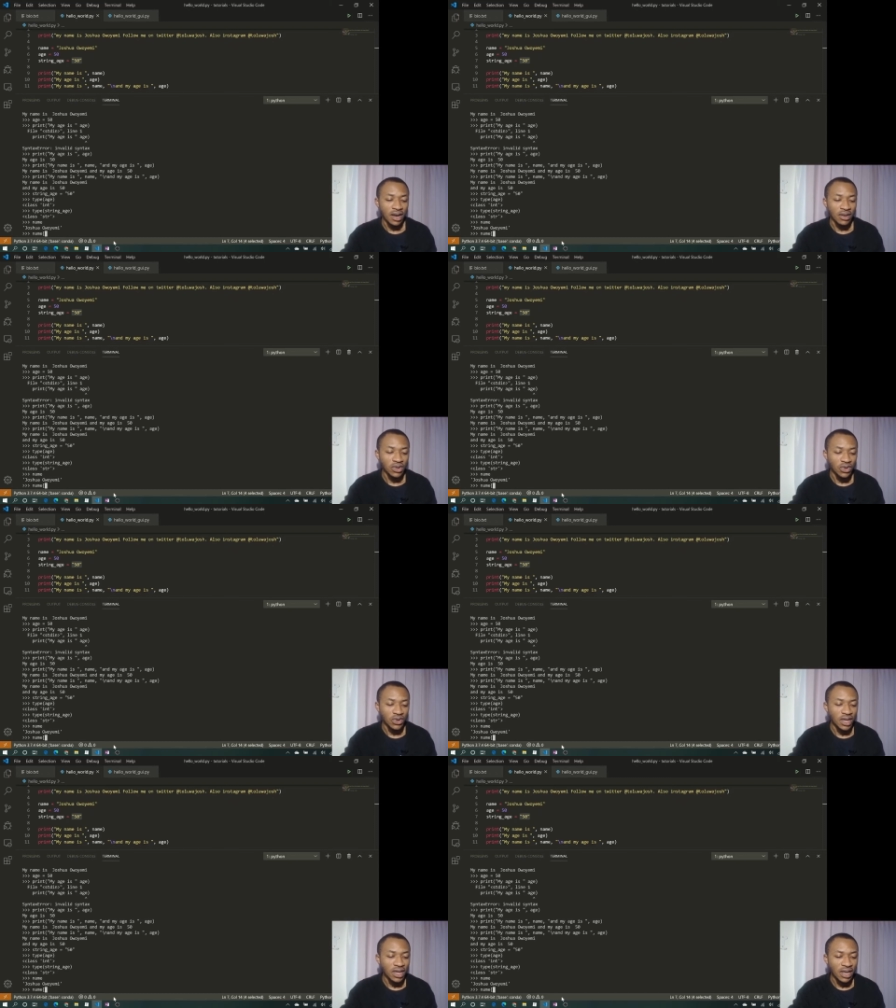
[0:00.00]

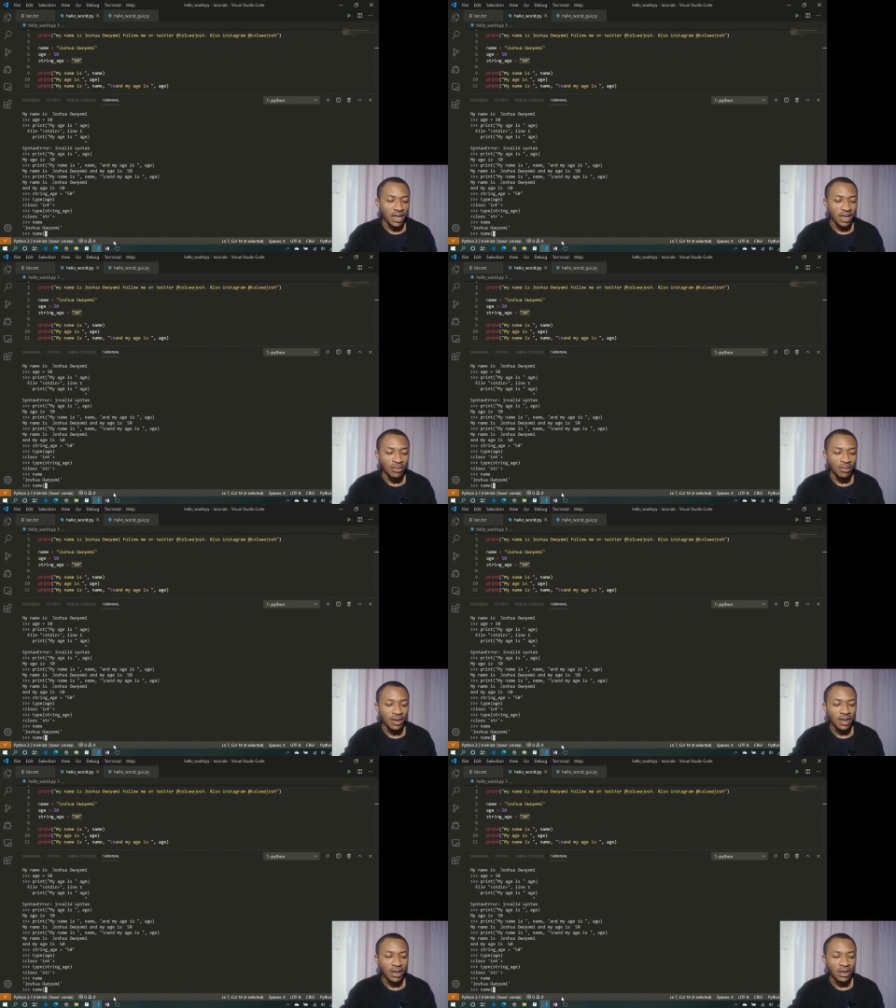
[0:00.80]
string name
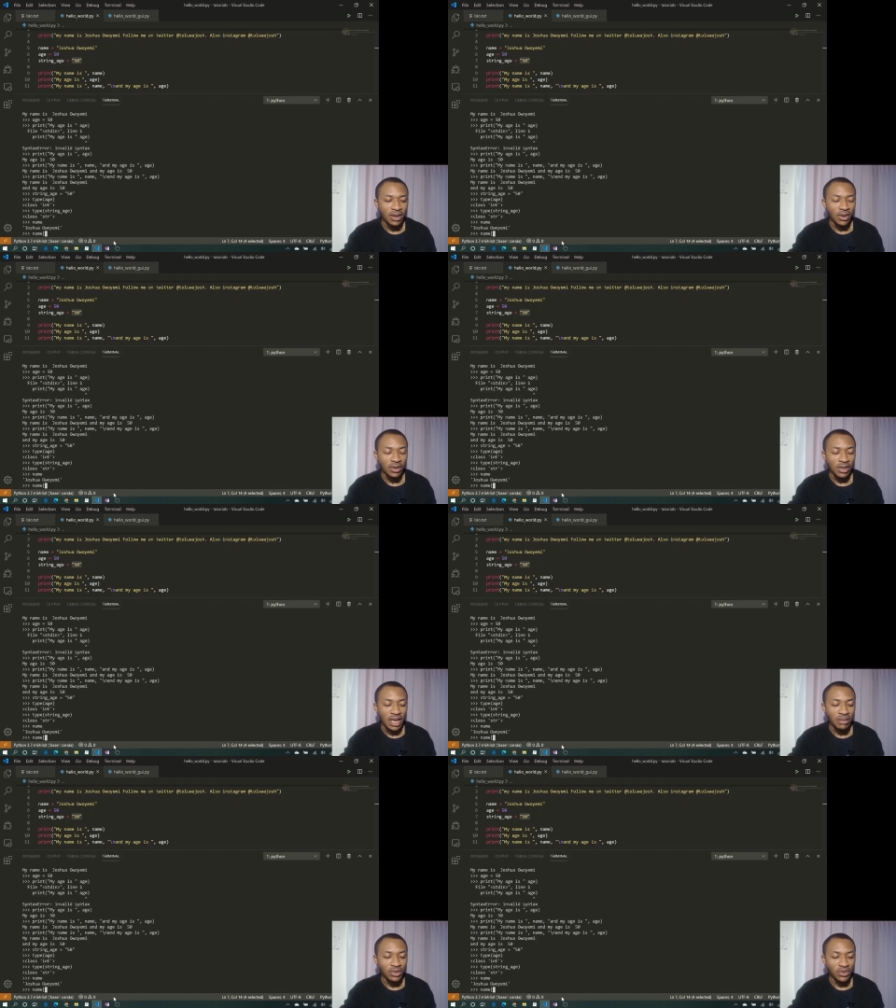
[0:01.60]
or
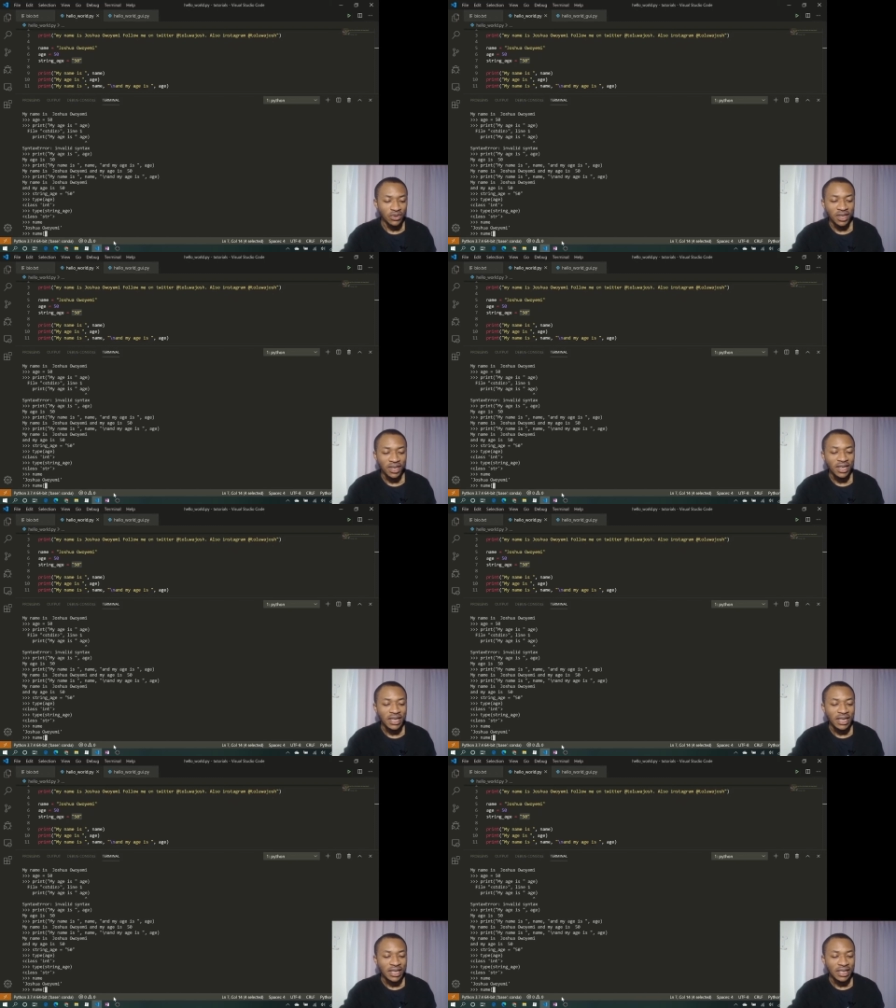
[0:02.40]
name string
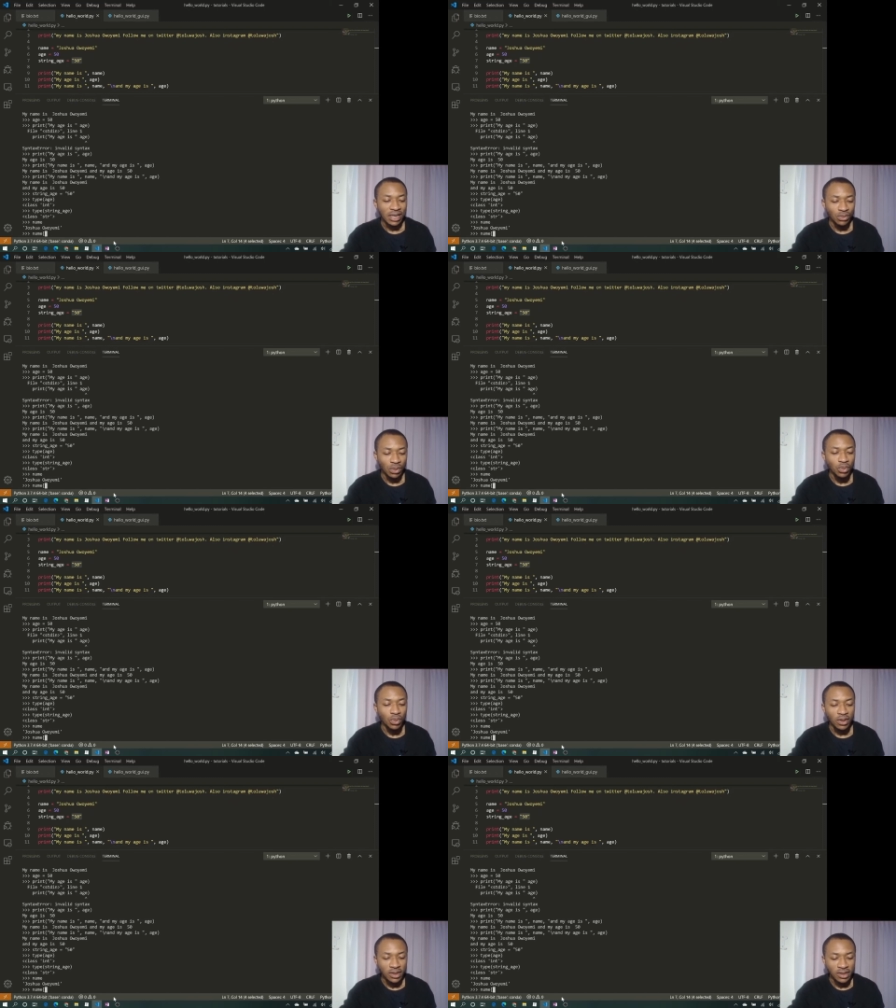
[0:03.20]
that we
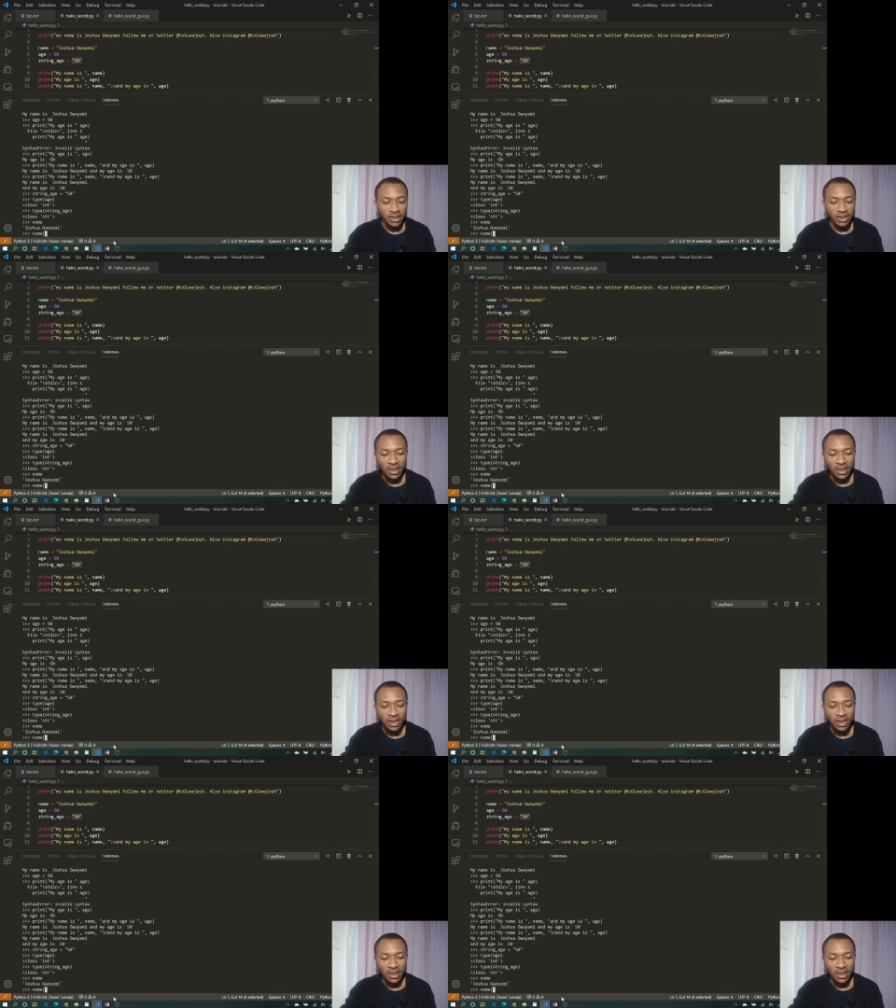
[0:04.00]
want.